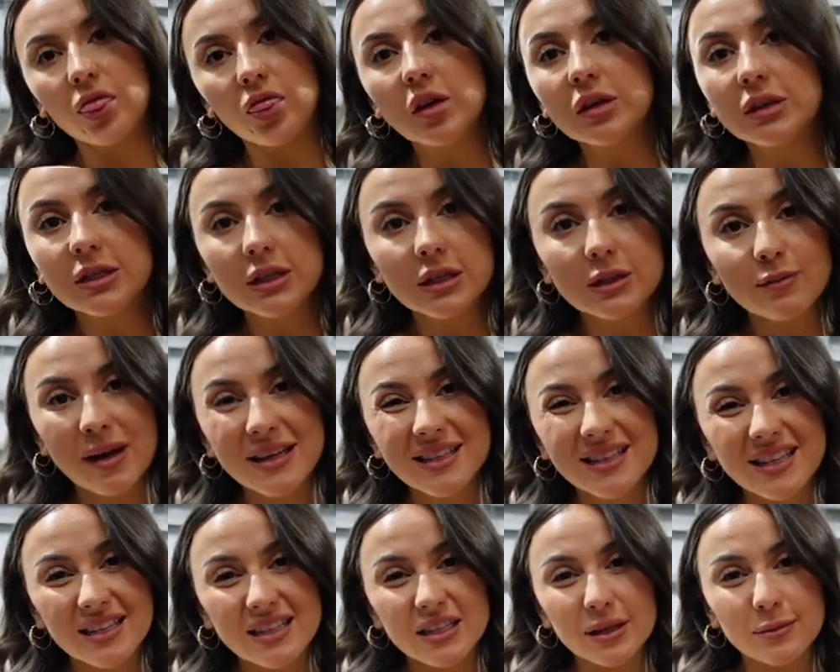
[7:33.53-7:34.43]
This is my
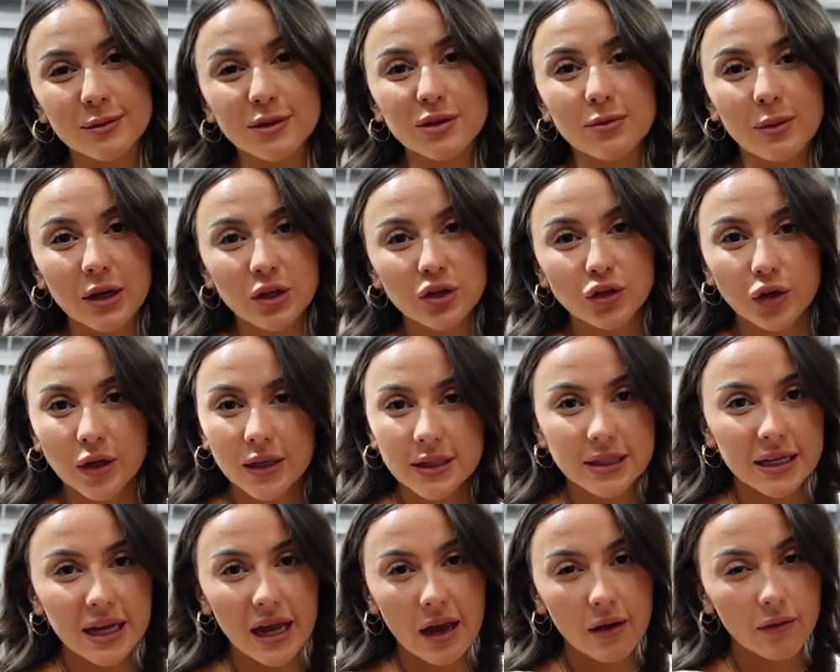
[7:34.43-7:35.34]
system to make sure I
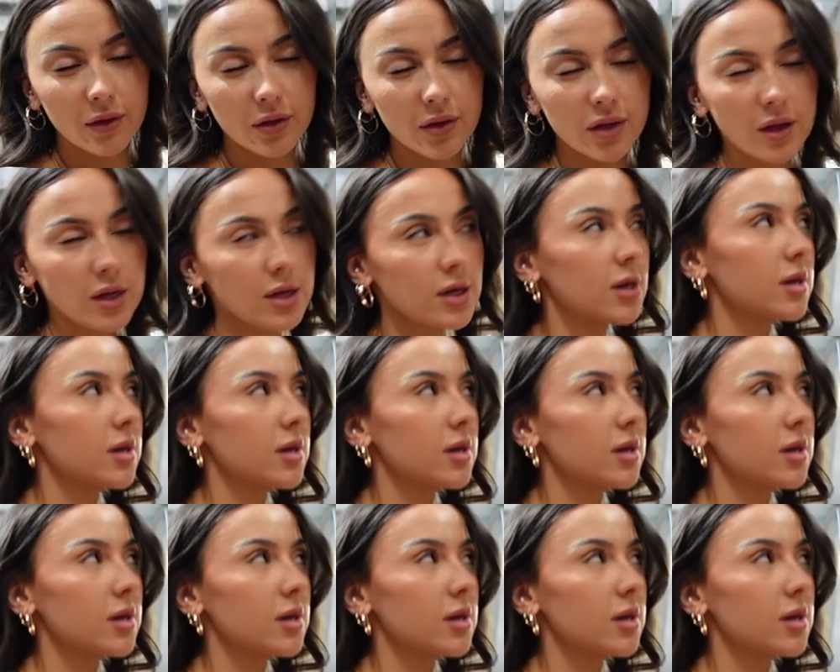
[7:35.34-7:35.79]
see everything